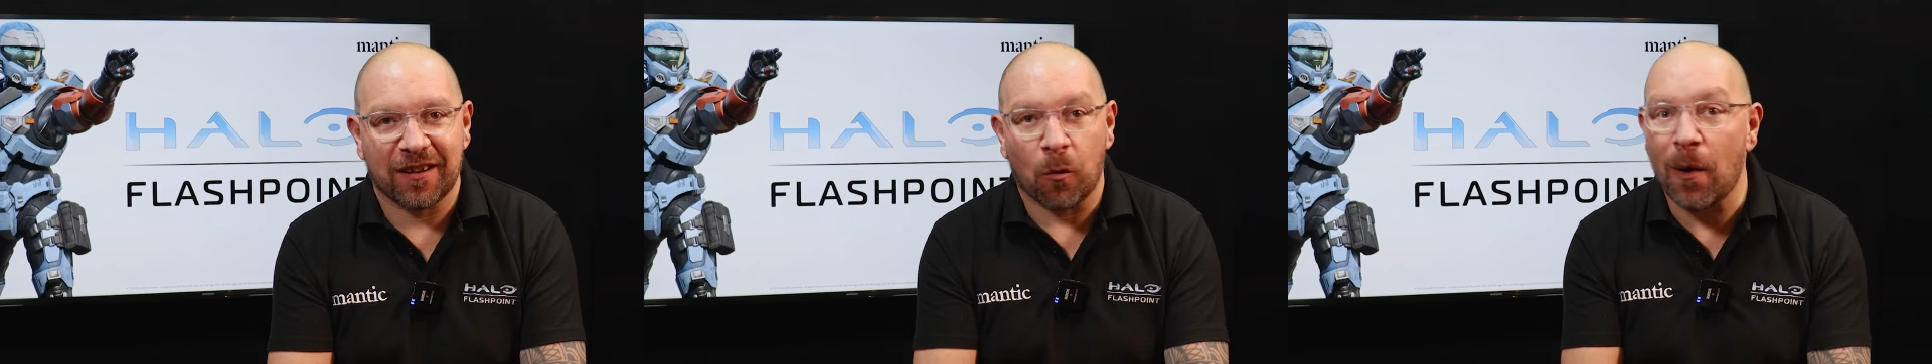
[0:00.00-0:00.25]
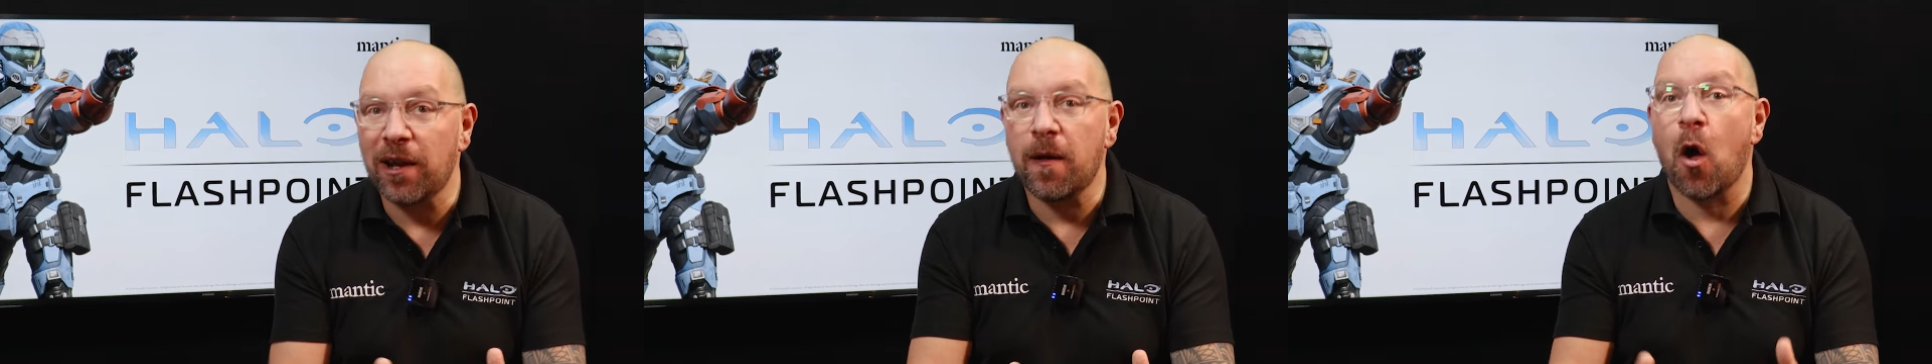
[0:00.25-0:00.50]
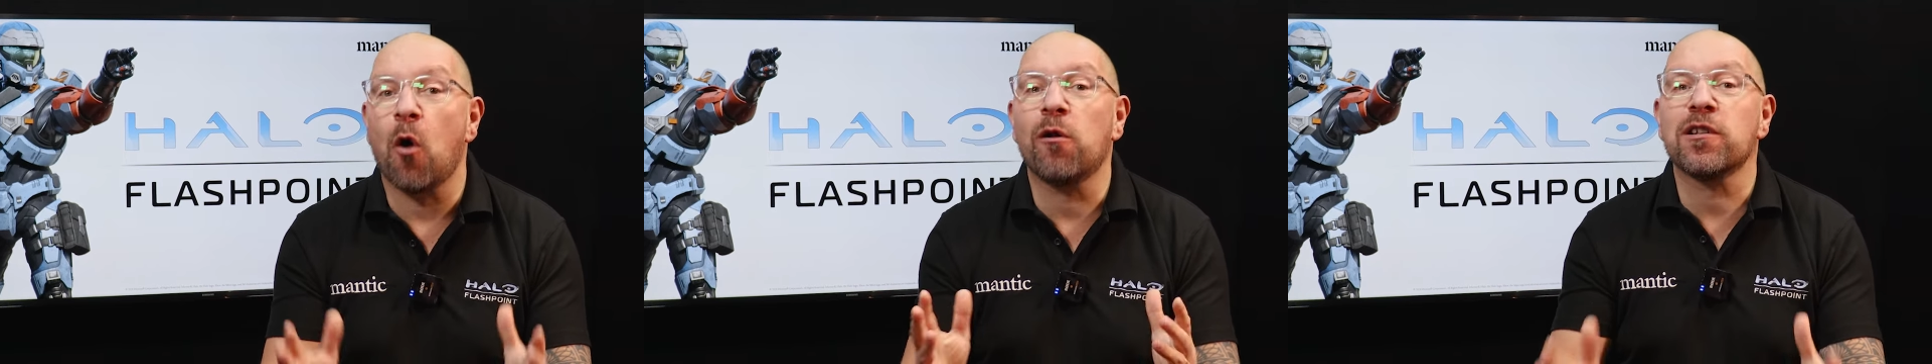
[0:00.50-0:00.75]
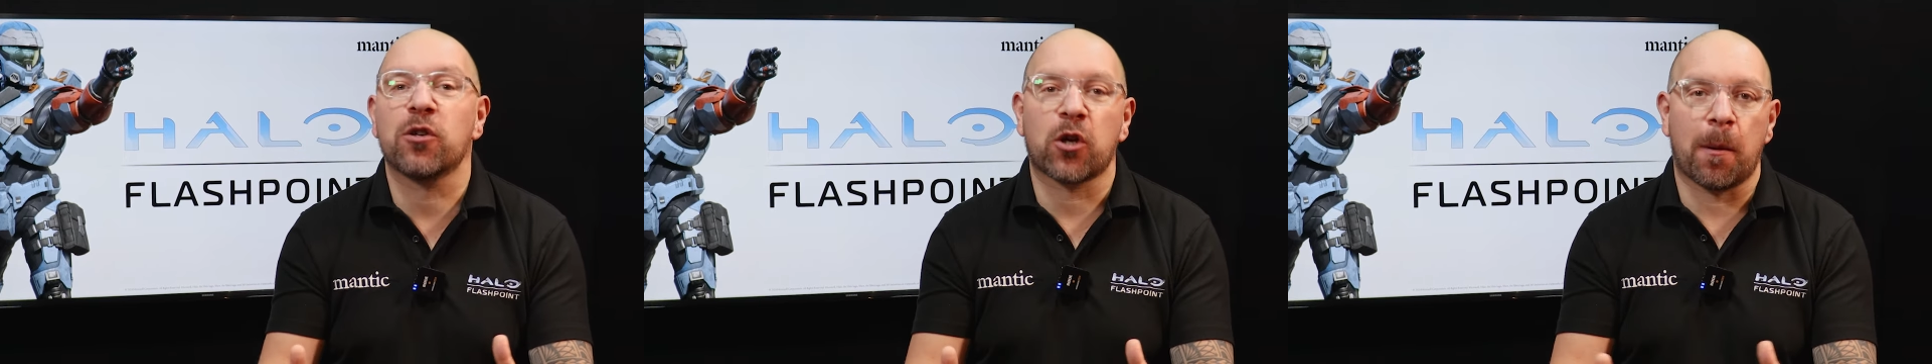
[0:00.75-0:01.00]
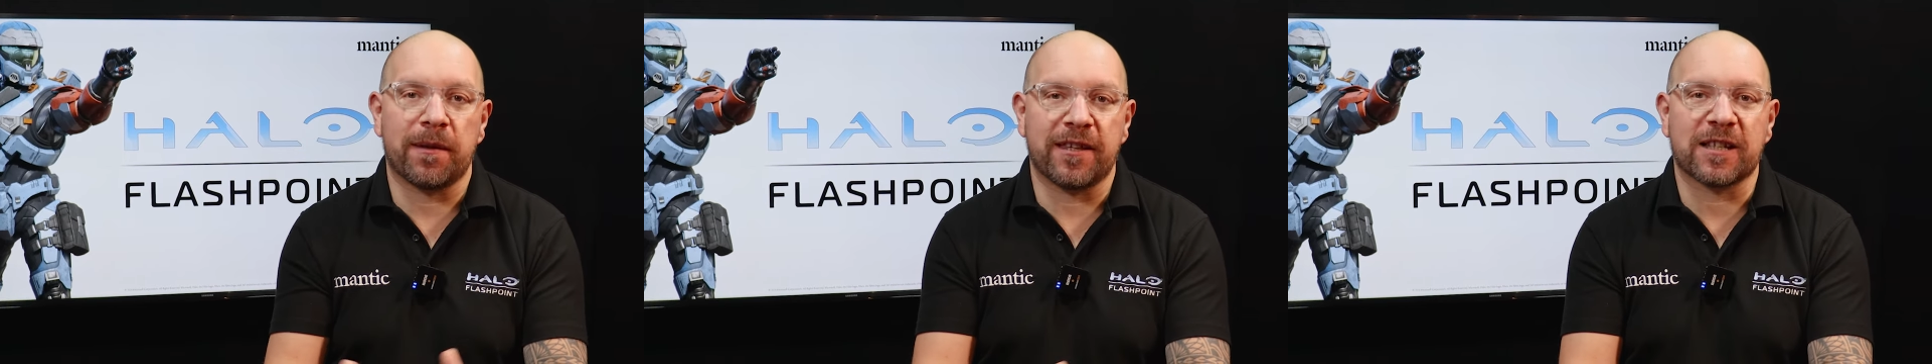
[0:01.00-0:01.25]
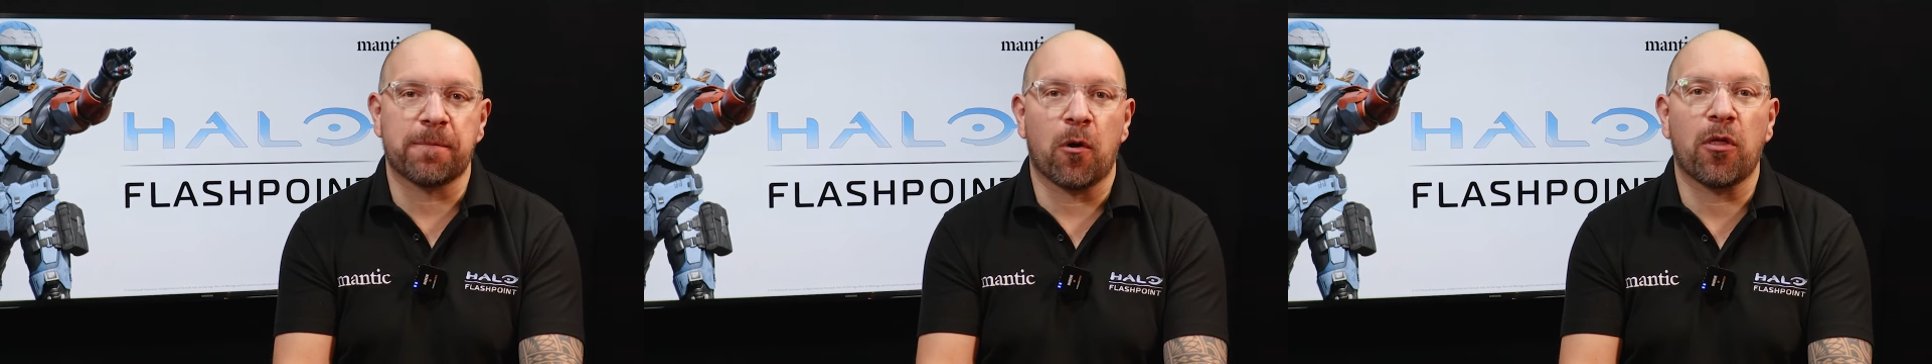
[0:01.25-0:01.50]
Well, also coming
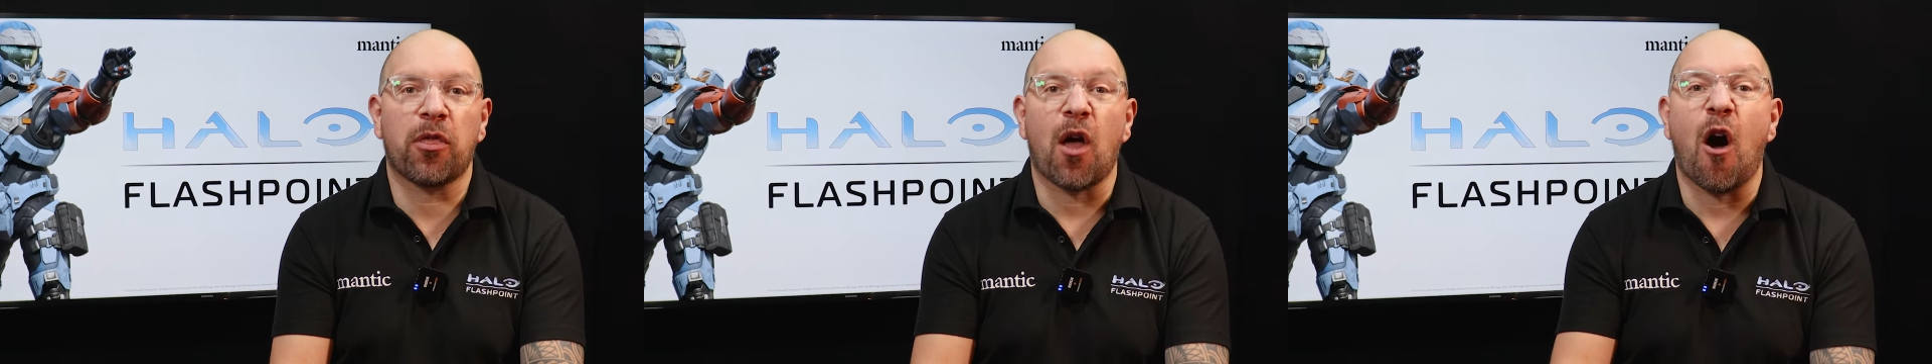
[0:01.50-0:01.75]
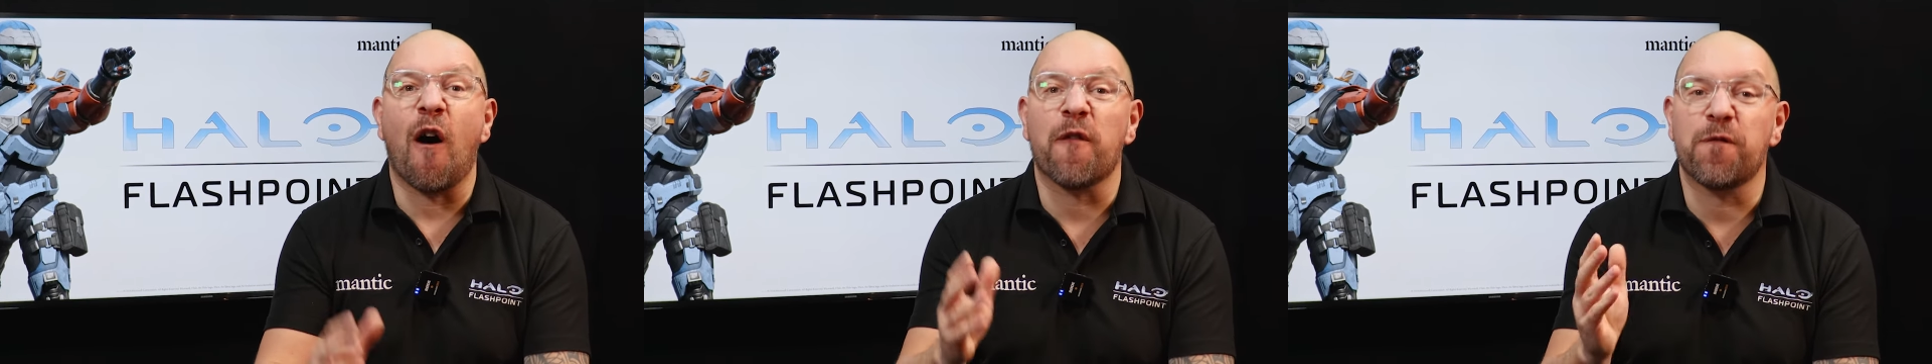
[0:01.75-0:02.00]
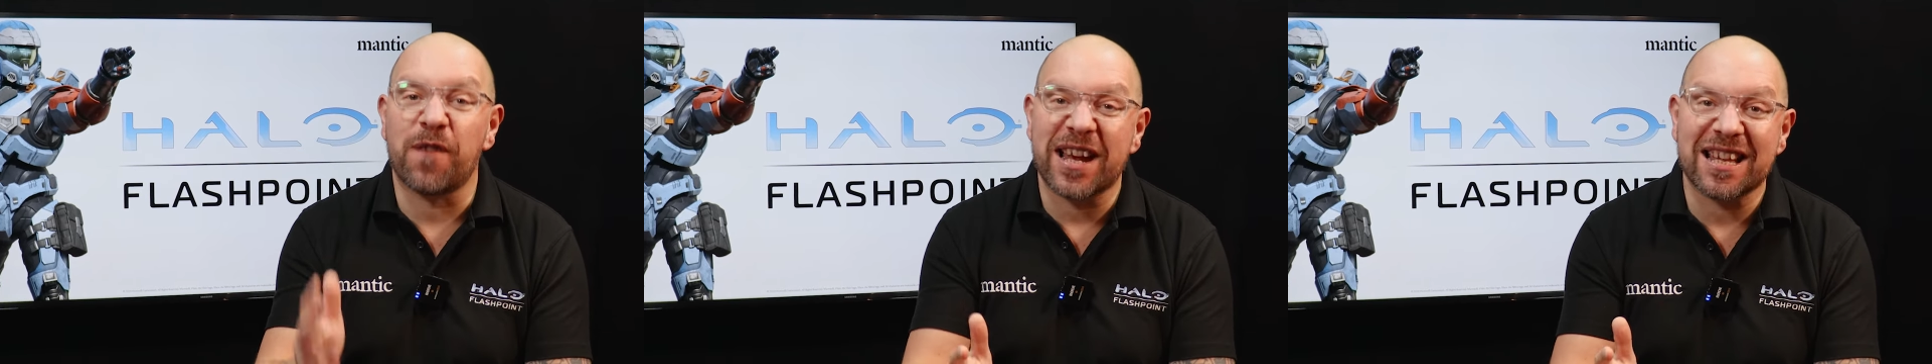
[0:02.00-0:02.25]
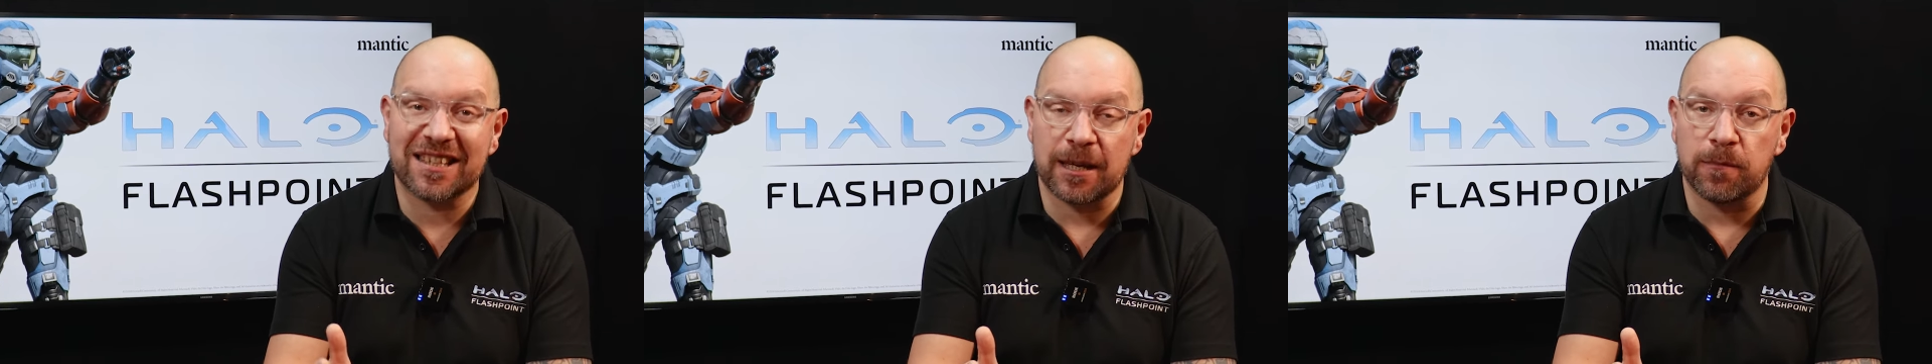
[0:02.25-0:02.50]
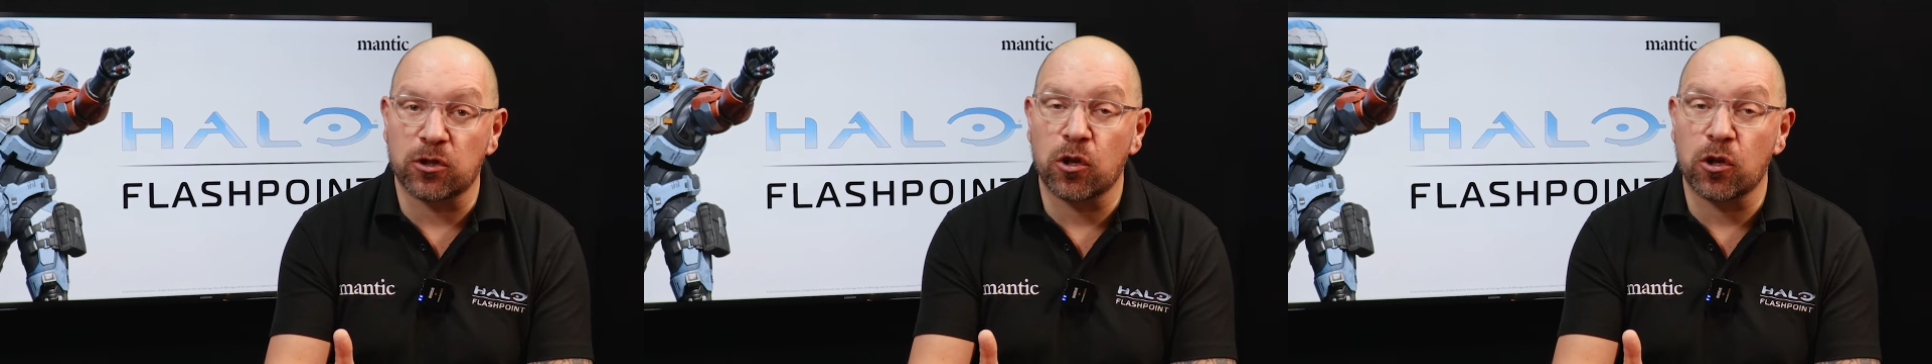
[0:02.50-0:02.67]
this month are Fireteam